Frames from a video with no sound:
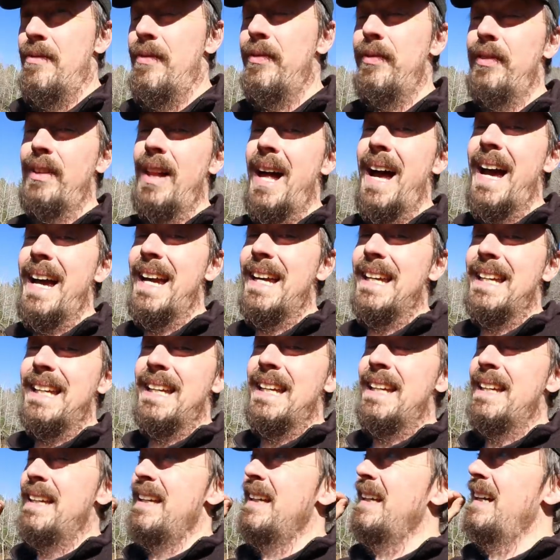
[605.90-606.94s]

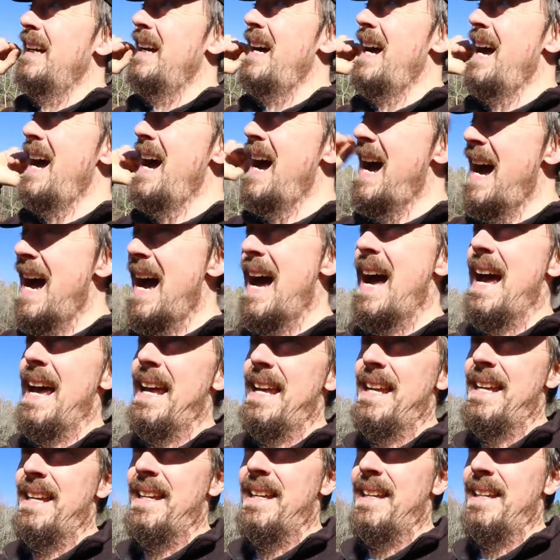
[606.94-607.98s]
flying
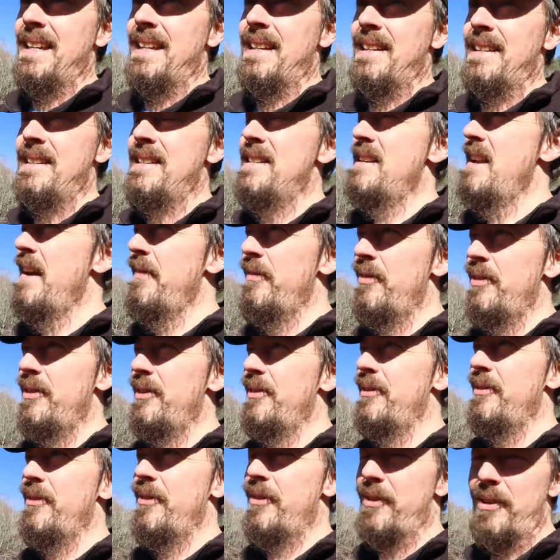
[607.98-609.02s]
high,
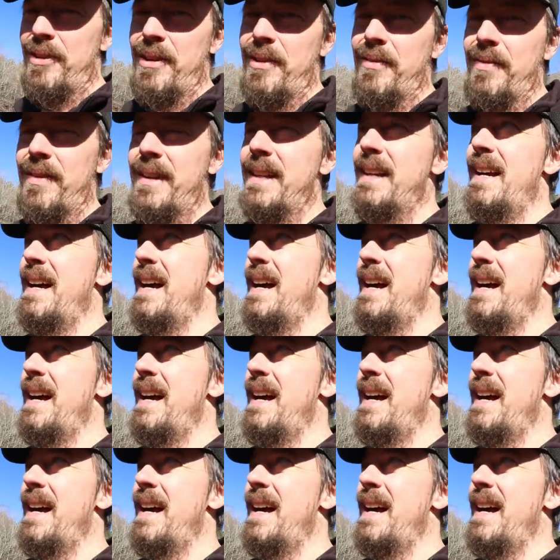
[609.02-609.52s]
never 30 feet